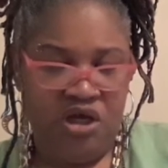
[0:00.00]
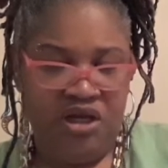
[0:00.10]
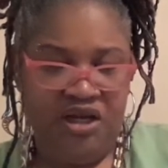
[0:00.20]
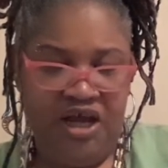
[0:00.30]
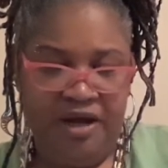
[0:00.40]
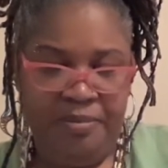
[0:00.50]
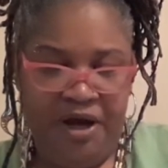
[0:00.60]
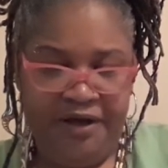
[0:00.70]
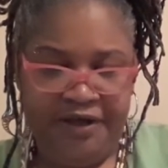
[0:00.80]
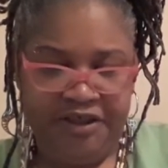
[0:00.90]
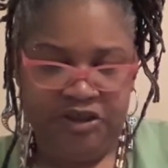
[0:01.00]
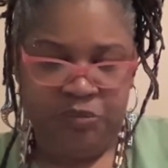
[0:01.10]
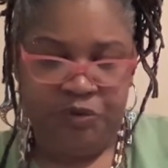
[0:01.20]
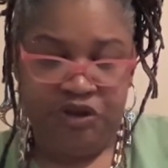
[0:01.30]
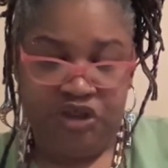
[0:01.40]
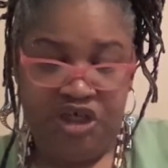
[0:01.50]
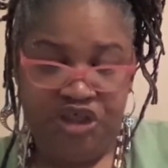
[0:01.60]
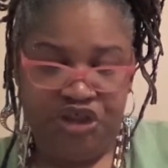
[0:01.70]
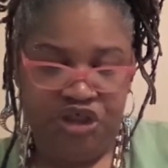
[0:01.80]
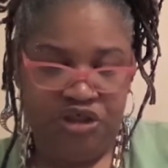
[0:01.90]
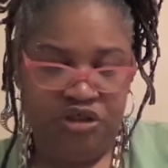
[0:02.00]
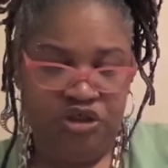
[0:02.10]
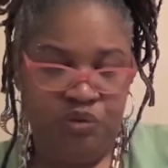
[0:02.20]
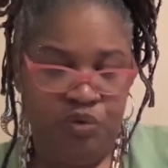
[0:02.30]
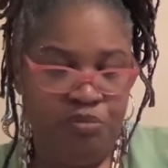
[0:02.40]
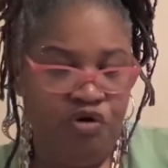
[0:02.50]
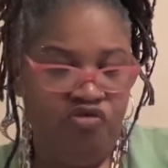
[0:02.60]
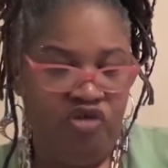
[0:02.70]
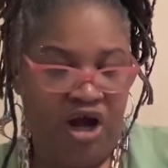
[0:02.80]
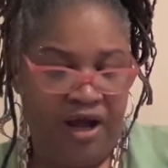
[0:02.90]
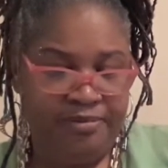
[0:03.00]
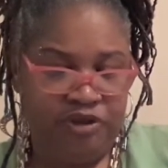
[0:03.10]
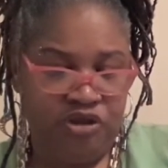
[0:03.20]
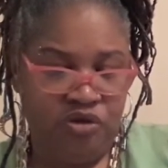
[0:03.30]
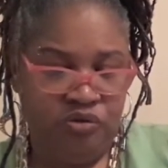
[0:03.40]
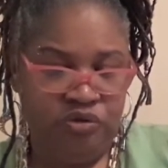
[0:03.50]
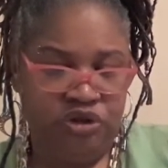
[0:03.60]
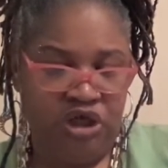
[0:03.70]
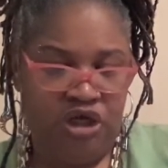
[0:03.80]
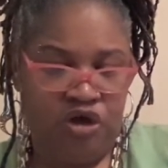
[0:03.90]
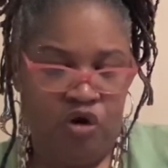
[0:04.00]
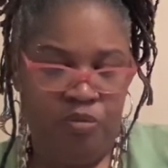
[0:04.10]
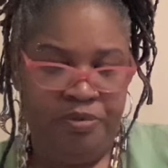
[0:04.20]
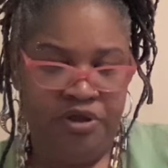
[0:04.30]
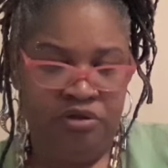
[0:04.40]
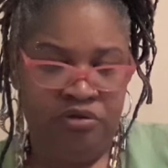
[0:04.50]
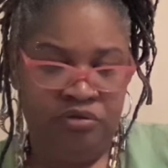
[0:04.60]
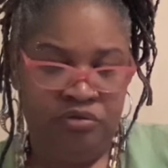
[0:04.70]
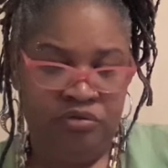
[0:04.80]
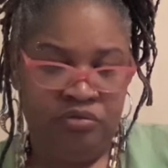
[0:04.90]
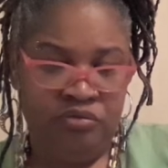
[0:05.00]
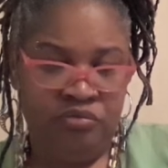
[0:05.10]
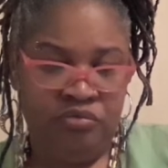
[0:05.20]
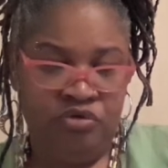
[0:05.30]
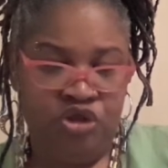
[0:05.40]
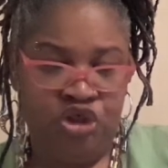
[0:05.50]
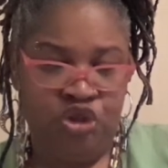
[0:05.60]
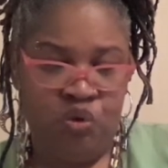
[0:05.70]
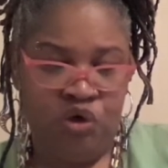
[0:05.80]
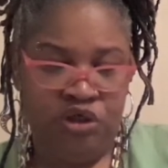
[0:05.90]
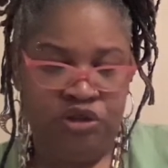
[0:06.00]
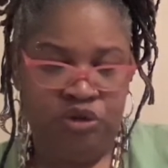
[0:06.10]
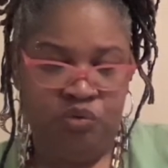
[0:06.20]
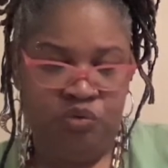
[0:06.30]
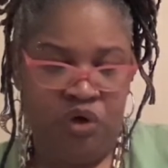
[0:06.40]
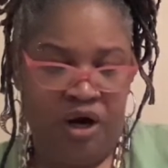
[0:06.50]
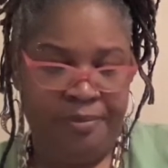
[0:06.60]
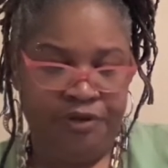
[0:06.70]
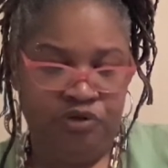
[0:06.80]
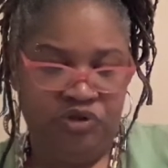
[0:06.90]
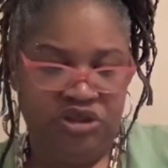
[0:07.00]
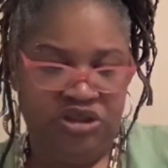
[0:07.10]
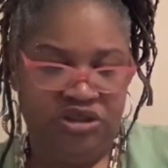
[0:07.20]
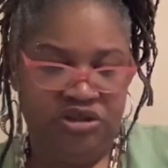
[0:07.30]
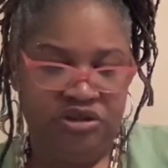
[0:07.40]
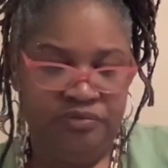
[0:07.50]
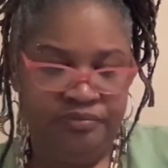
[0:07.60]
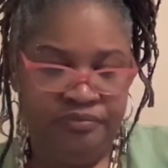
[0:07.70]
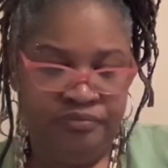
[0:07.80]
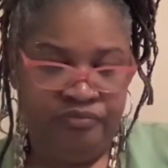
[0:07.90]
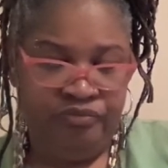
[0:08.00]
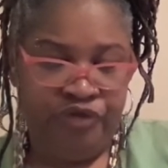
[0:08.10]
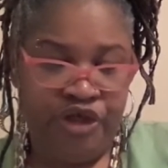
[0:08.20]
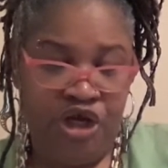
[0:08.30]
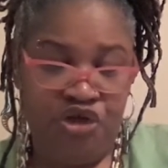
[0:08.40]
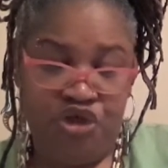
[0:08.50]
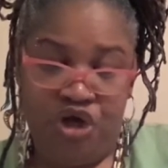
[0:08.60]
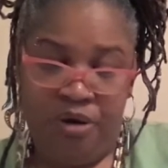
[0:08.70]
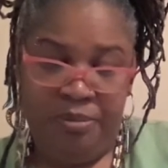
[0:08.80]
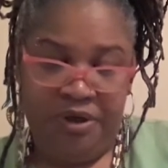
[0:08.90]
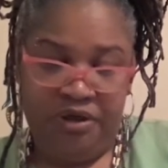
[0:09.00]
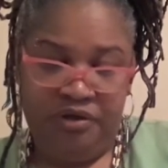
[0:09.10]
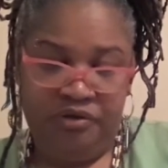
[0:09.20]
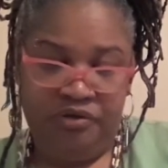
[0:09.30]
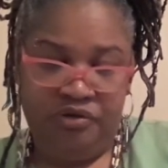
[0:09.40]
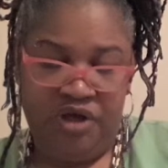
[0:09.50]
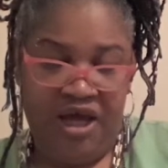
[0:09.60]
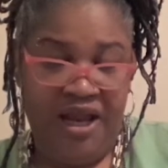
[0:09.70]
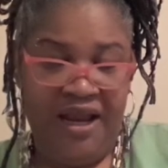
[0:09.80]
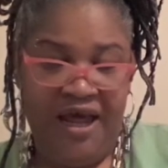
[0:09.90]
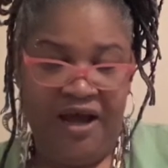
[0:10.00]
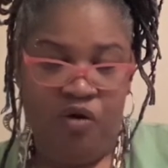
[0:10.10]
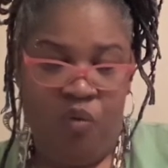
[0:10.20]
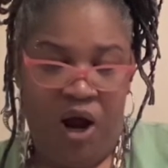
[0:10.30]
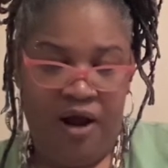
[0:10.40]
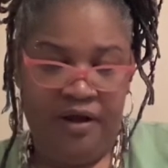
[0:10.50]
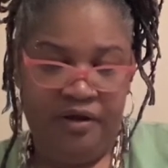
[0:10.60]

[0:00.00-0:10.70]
Legba is petitioned to remove obstacles and open the doors to opportunities. In Yoruba, El Legua